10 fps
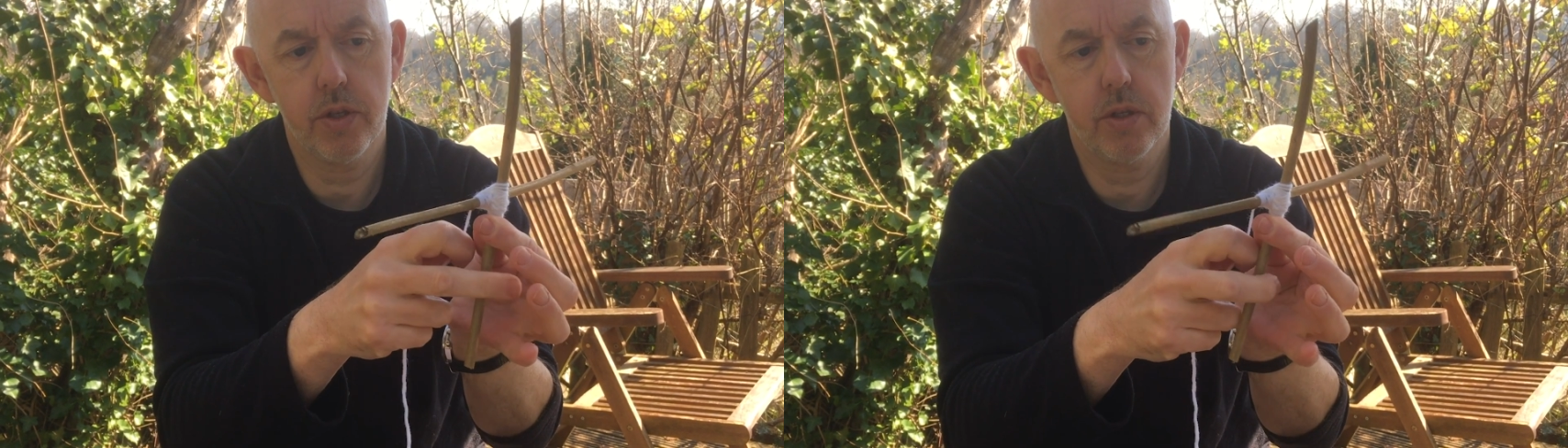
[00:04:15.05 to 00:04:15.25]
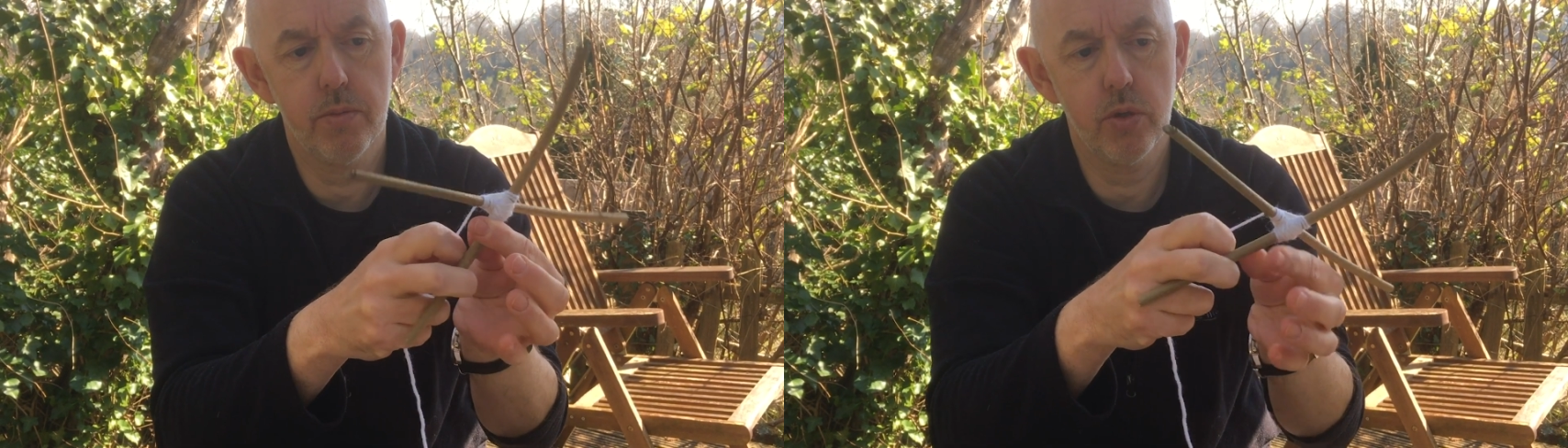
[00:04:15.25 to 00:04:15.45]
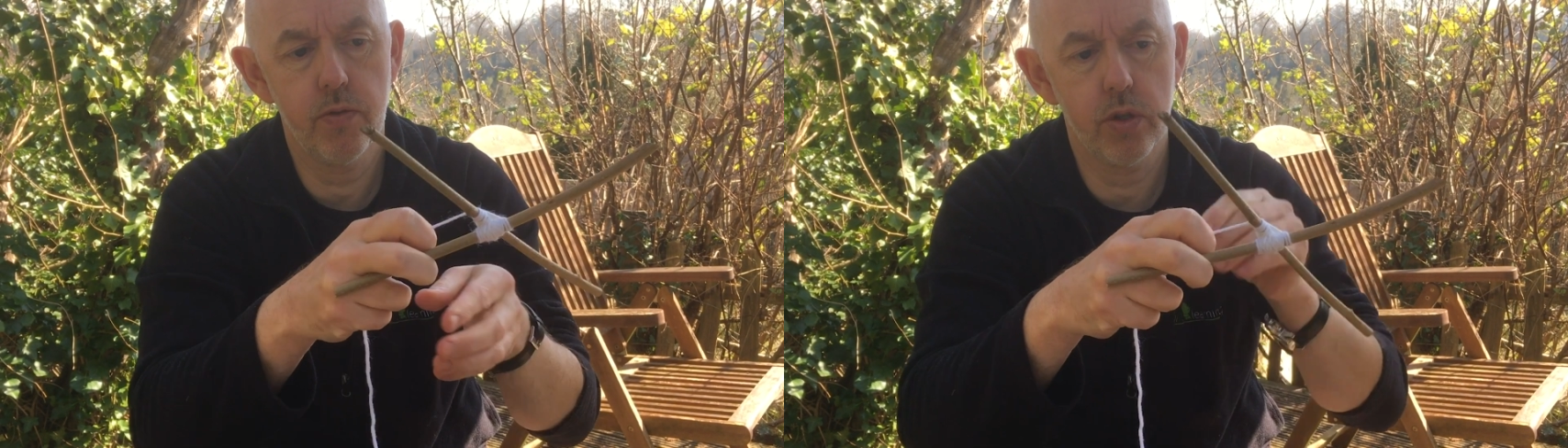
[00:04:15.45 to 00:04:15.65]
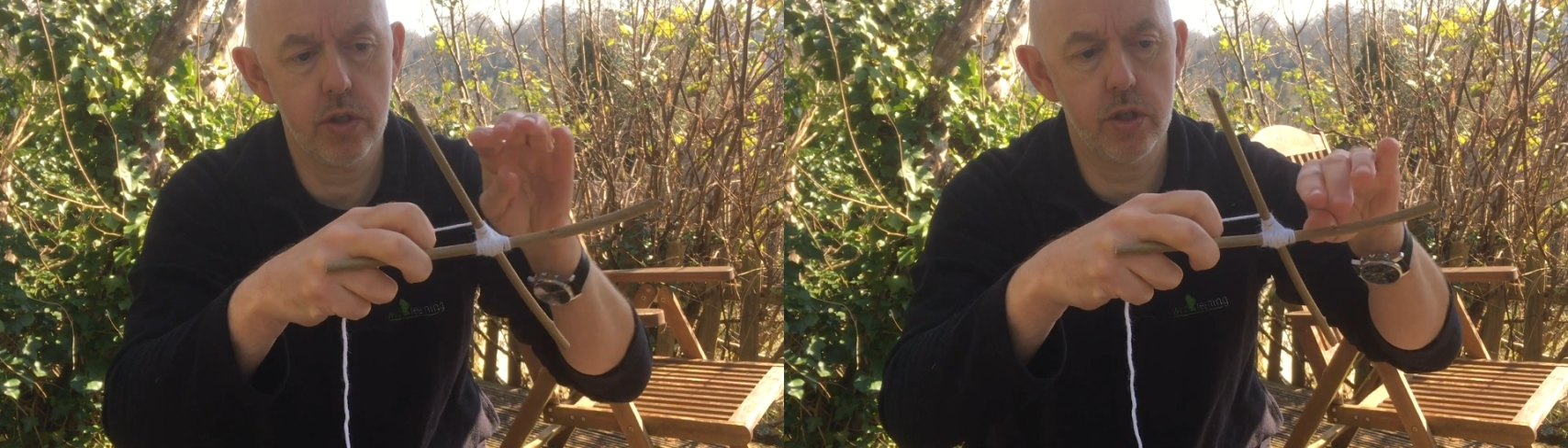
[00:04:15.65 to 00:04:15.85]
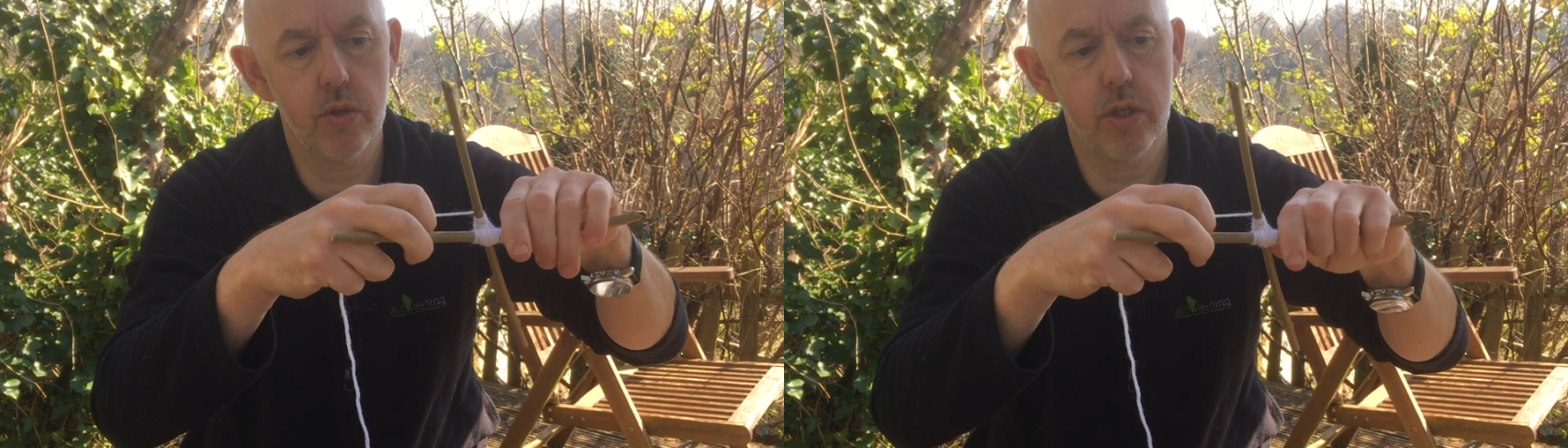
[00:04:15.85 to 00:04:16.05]
to move on
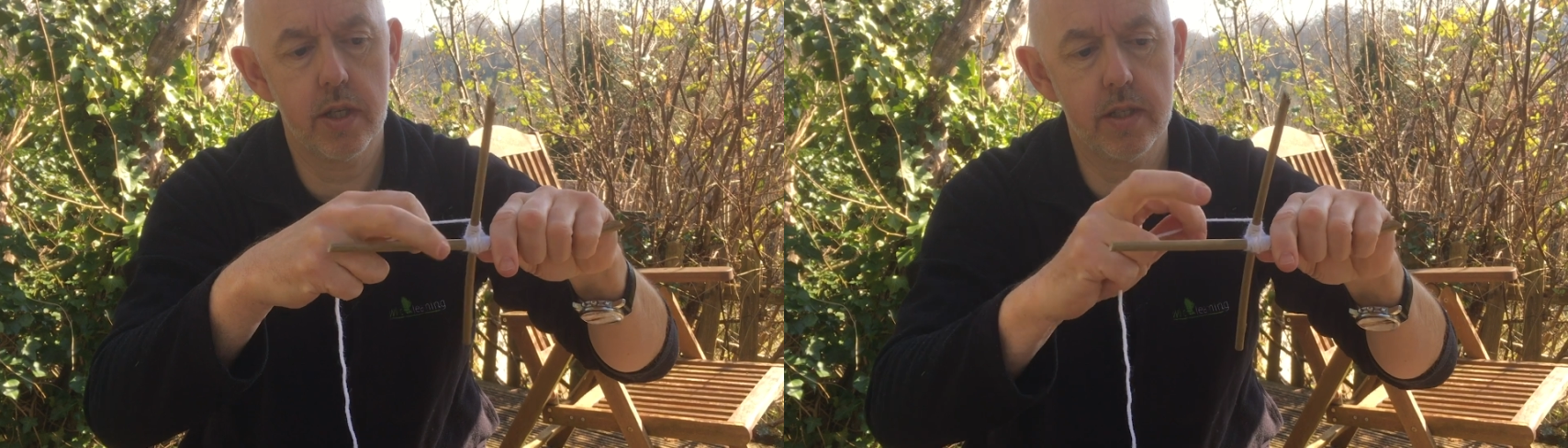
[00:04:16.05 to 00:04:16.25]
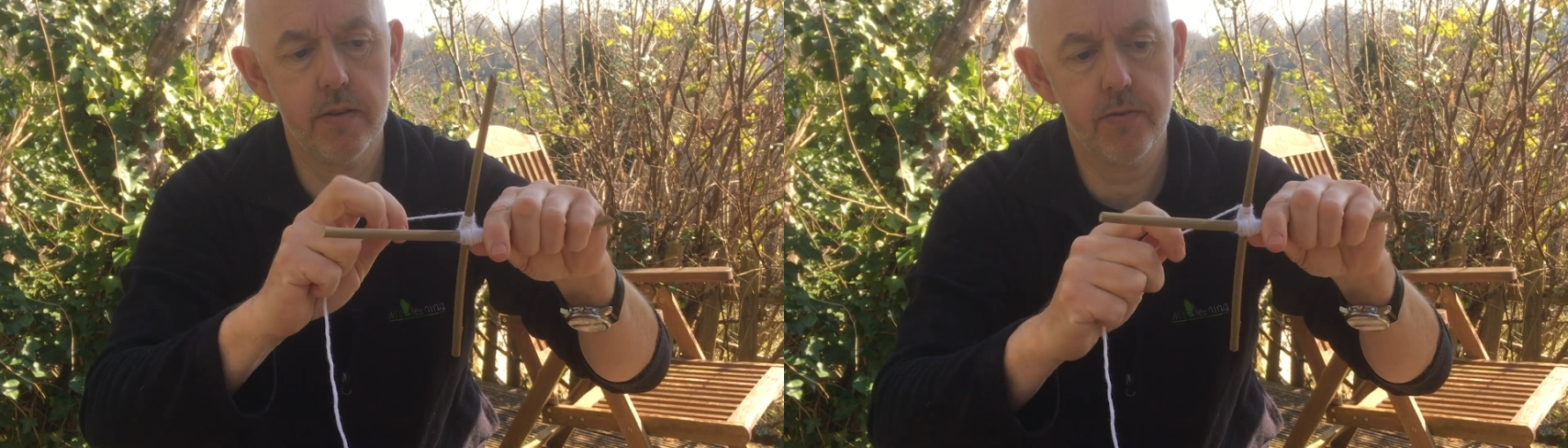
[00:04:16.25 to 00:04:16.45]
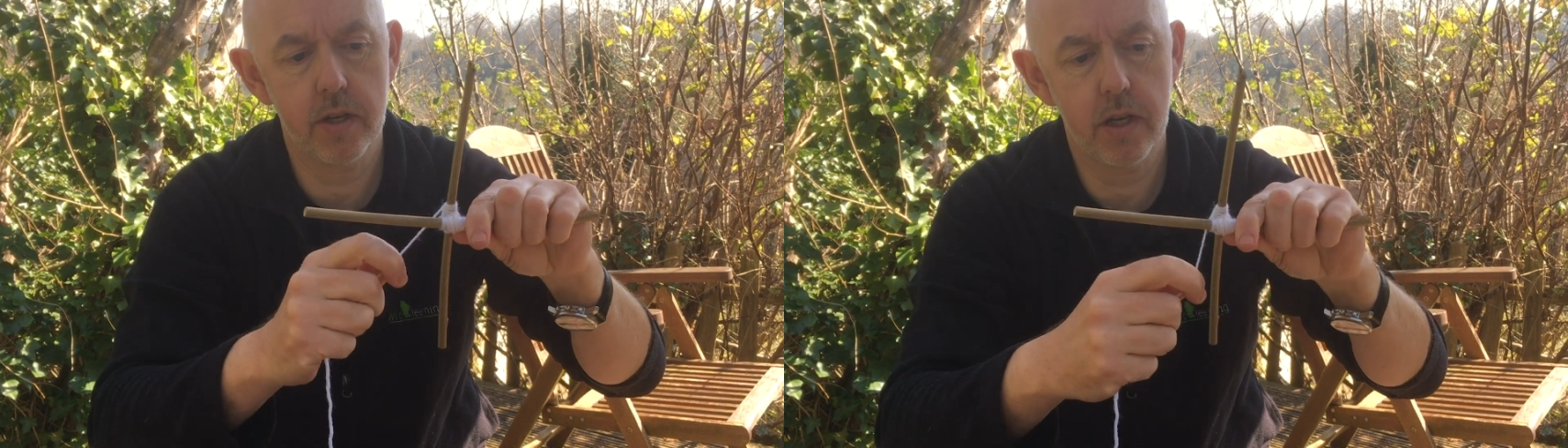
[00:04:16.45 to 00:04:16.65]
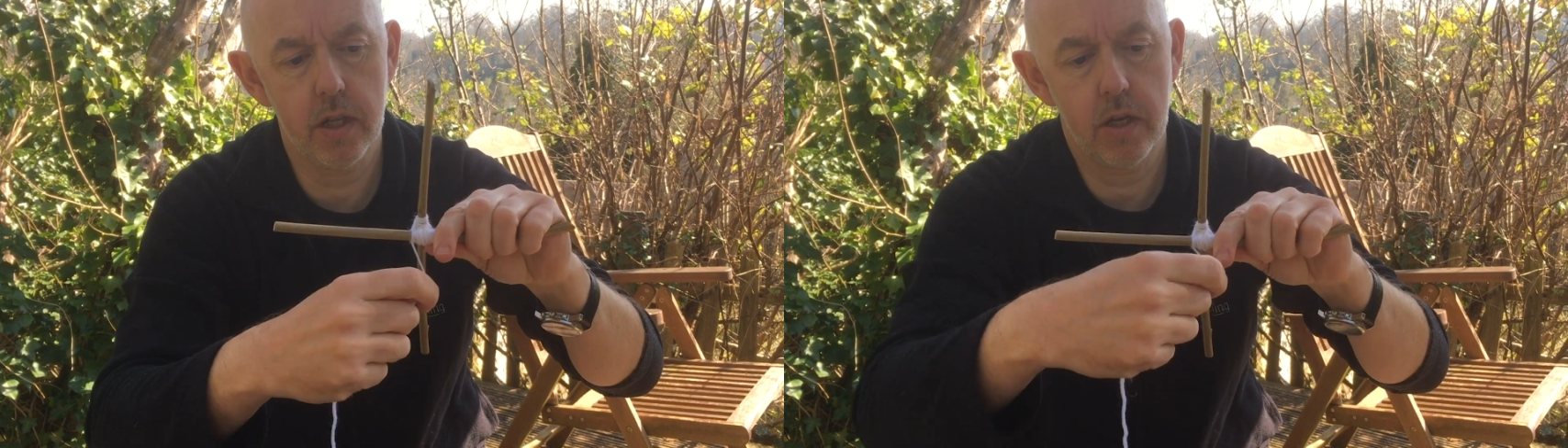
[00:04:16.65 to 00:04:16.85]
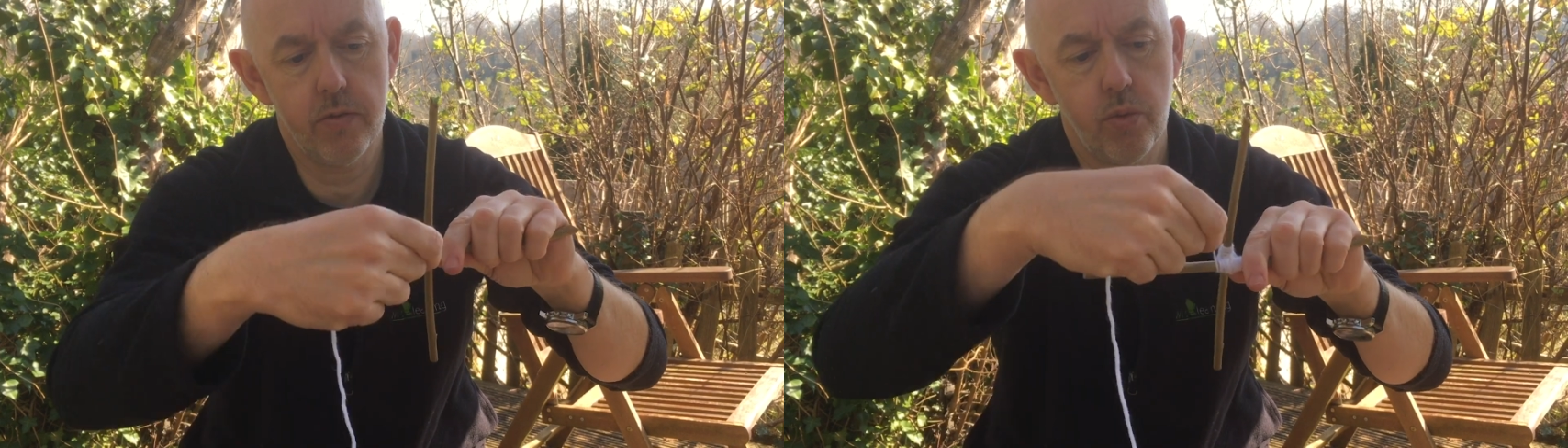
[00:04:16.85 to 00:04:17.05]
to using a different
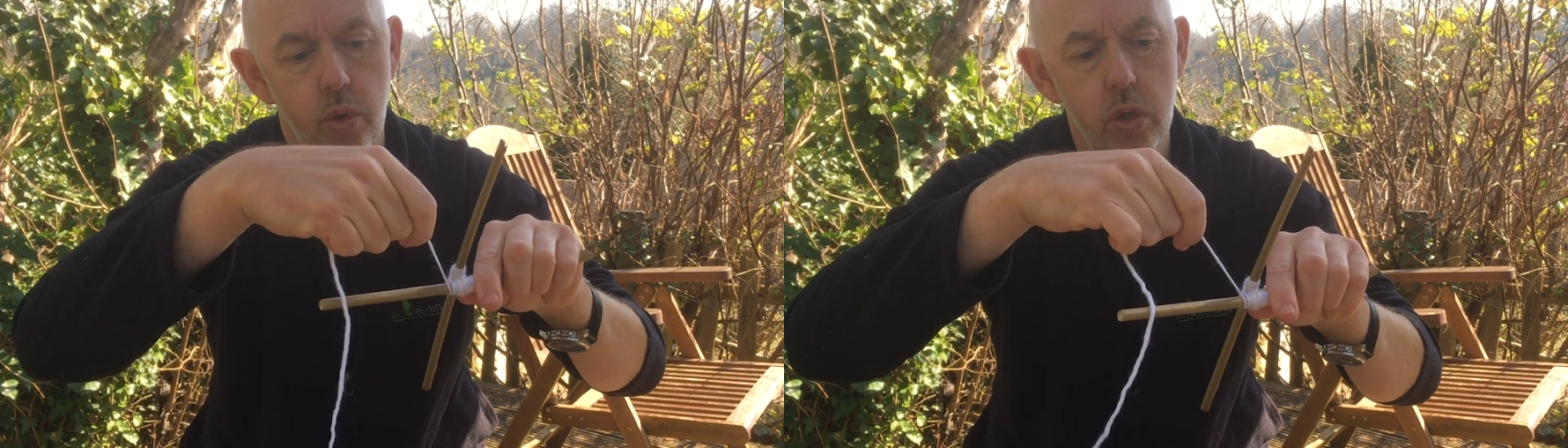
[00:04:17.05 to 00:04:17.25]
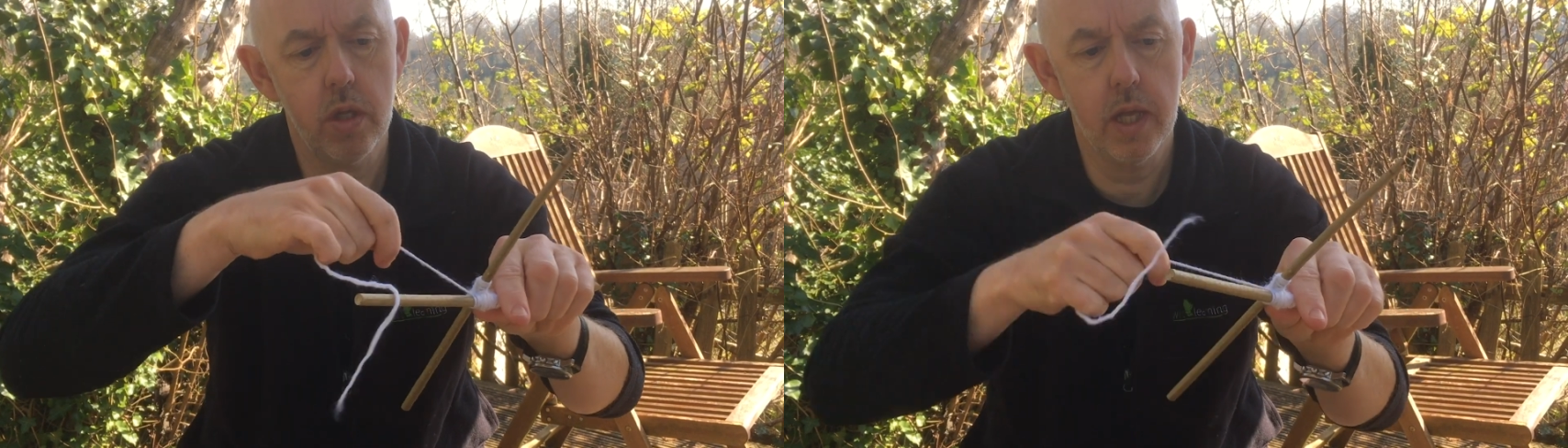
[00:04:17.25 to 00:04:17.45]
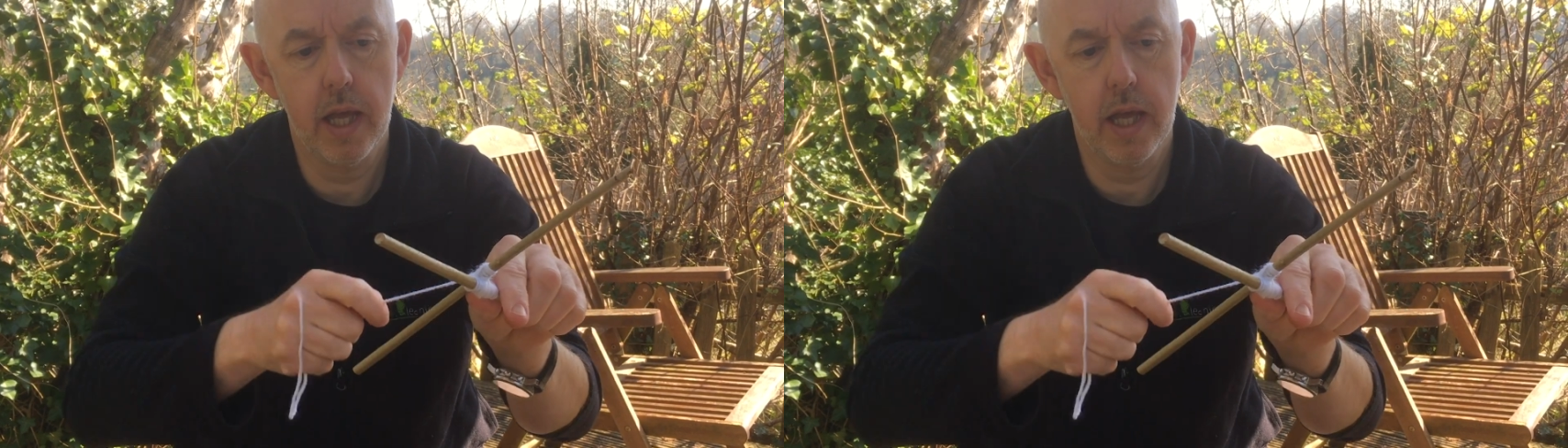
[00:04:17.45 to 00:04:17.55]
colour of wool,